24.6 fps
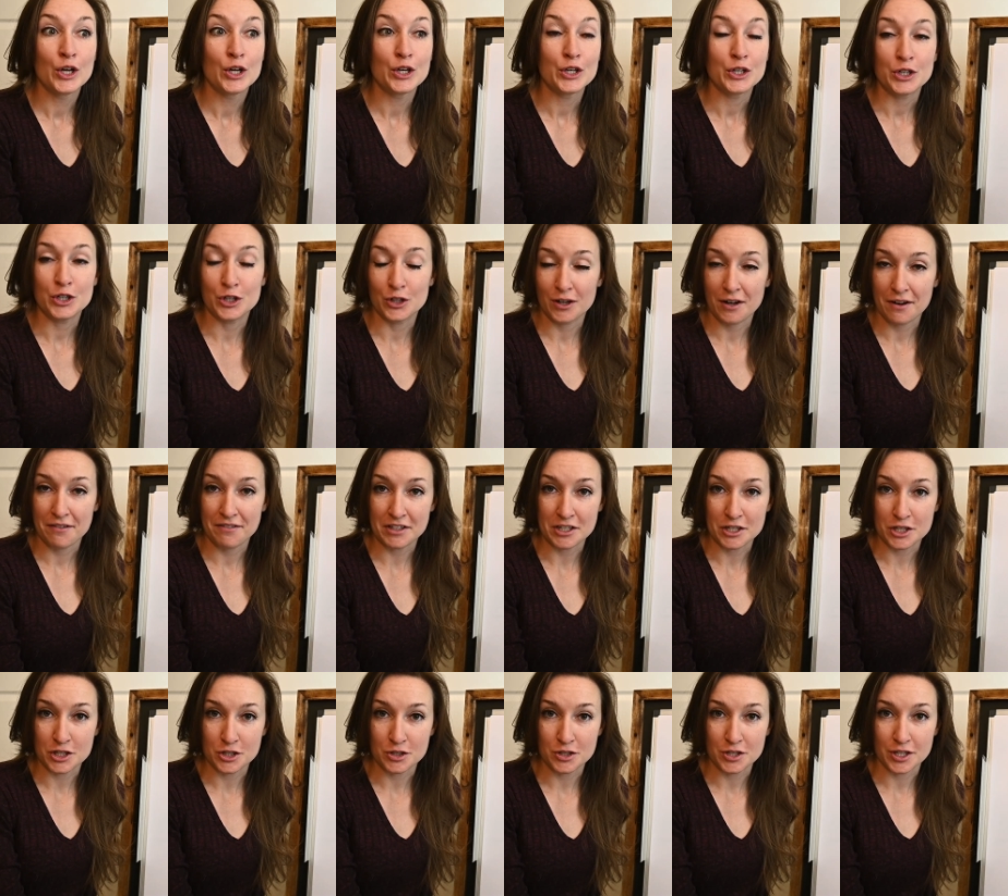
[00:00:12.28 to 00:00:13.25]
you're having
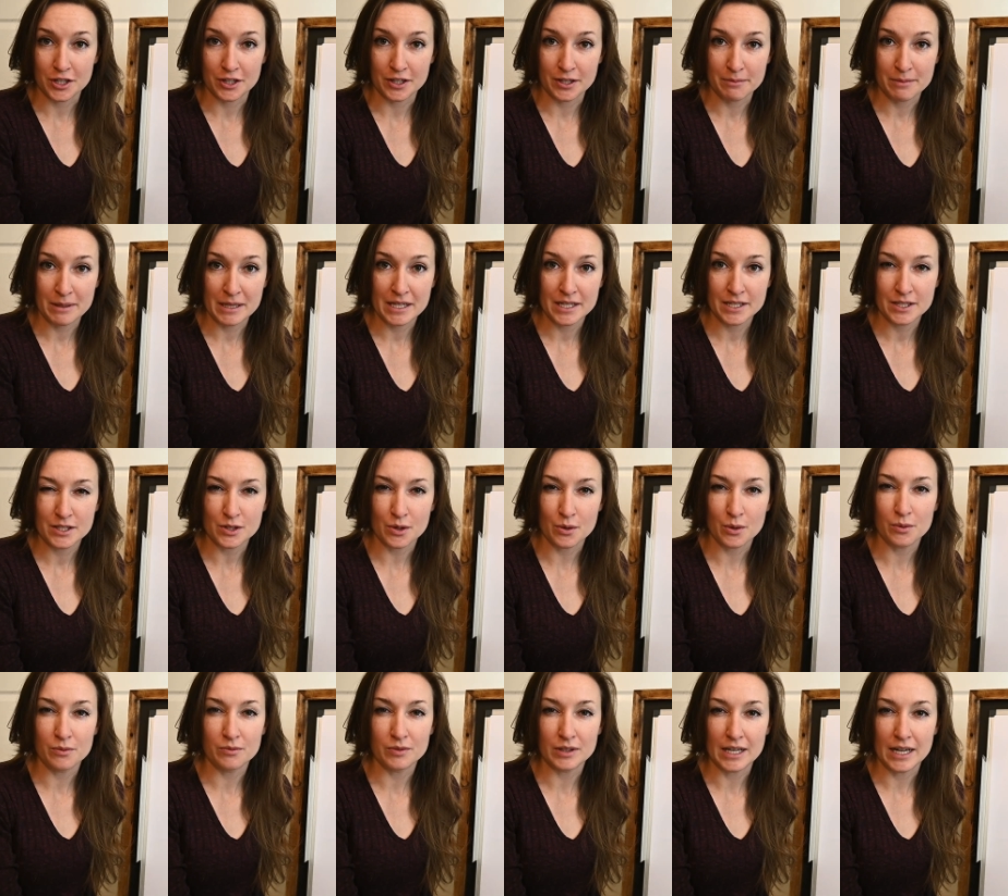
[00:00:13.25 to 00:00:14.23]
issues hearing me. So
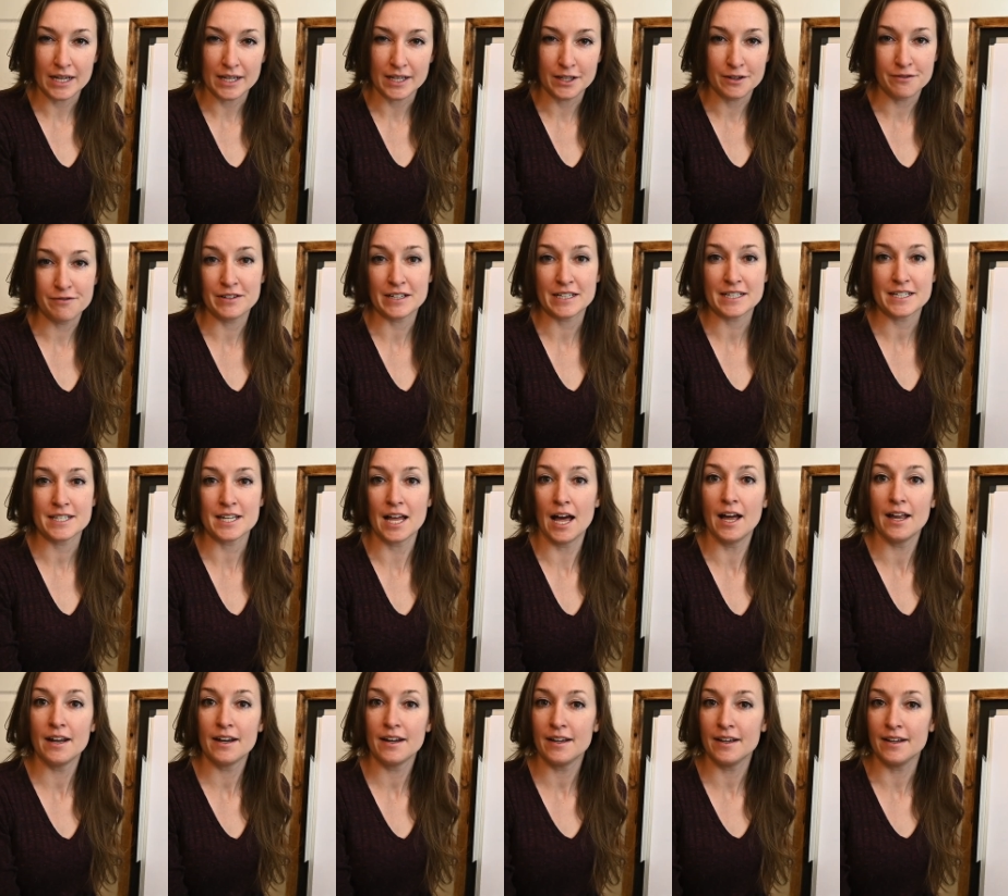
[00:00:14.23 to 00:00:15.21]
hopefully I can fix
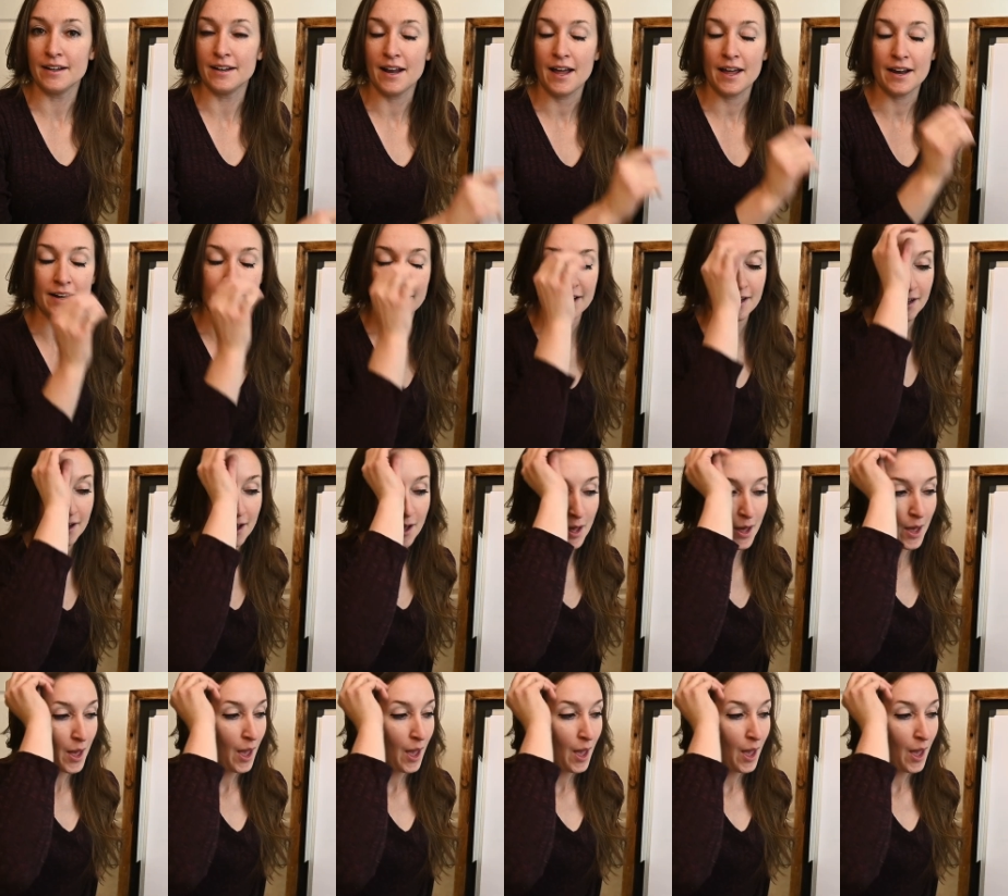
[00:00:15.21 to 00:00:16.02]
that in editing.